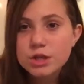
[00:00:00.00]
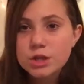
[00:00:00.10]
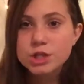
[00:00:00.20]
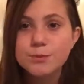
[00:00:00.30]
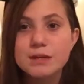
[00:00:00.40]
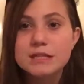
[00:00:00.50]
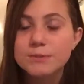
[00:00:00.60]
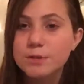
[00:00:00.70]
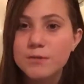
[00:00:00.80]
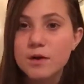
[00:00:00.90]
she picks
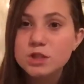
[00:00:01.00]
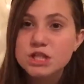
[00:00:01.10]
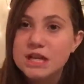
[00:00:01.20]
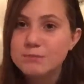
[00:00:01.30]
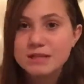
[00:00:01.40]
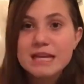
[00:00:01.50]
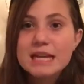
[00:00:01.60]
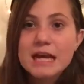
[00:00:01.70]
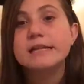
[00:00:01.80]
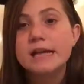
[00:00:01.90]
up the phone, she comes to get
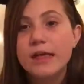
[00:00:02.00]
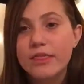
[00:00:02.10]
us.